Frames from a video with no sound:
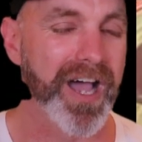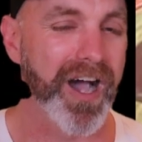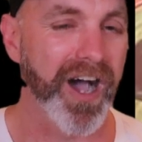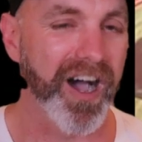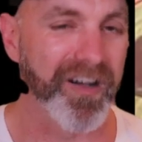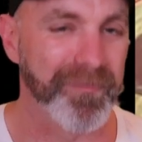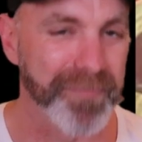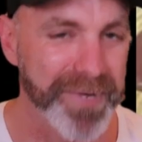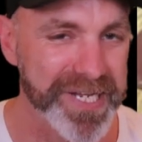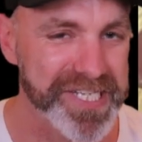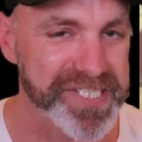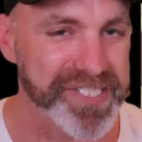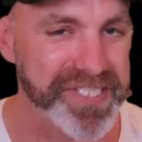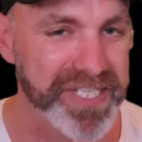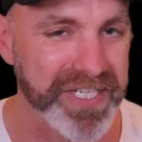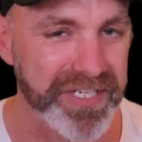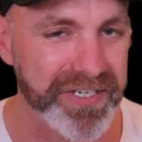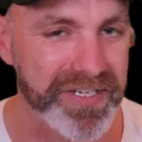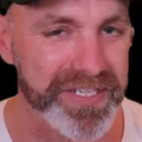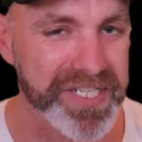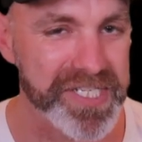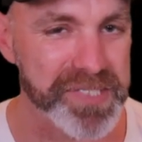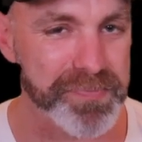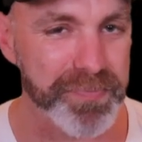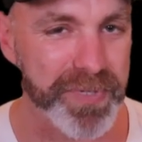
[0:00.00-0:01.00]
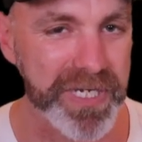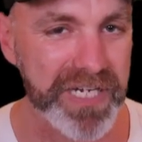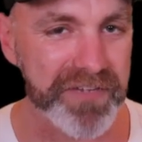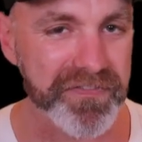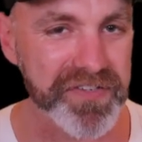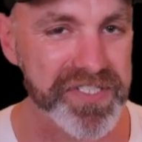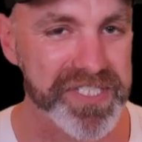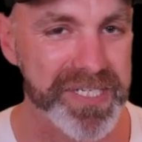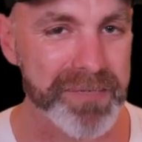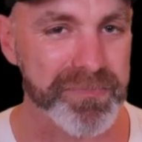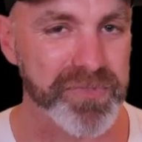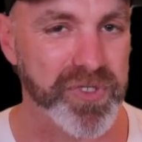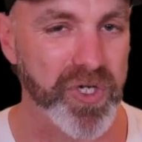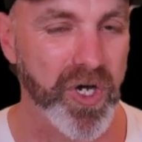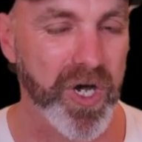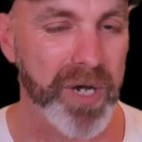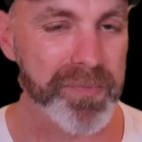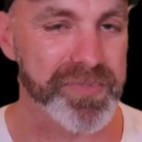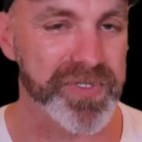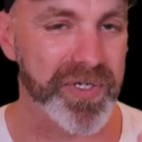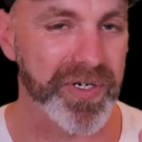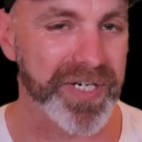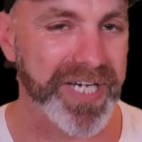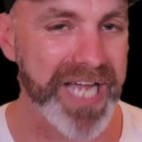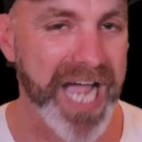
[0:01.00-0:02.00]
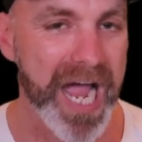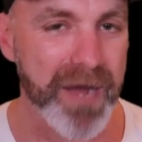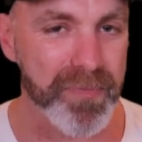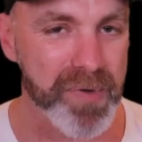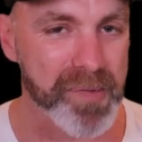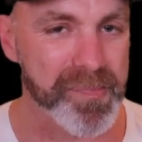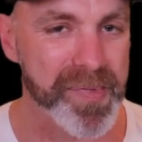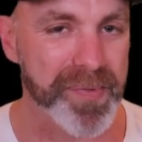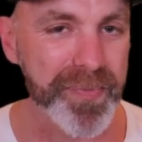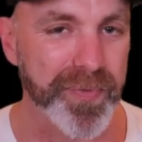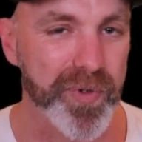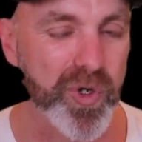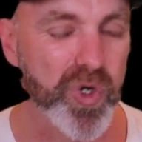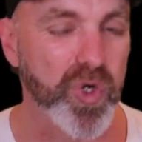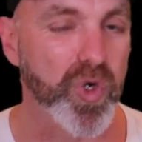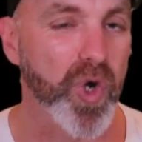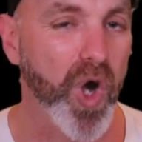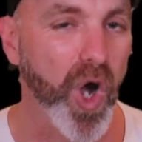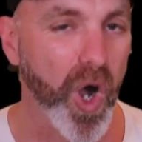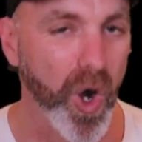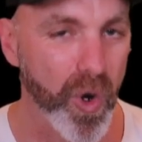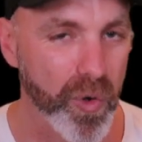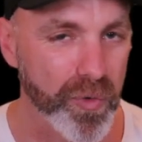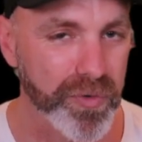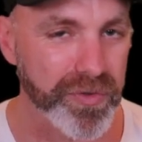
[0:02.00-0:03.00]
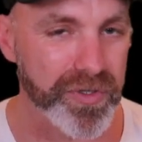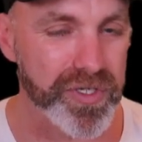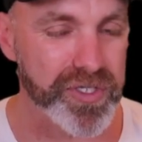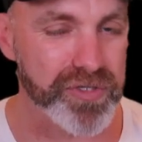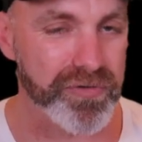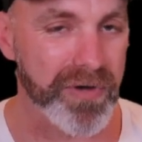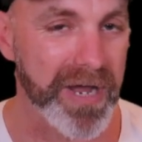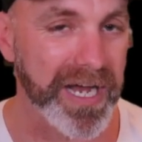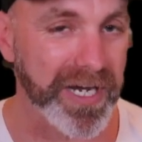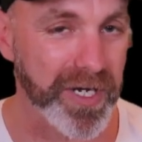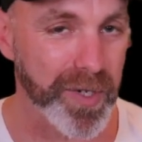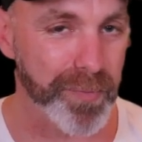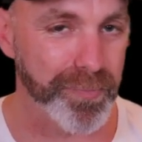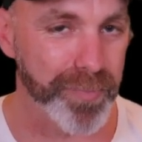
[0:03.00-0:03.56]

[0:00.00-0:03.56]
I've been sitting on this pic for some time, so I can't remember who owned the track.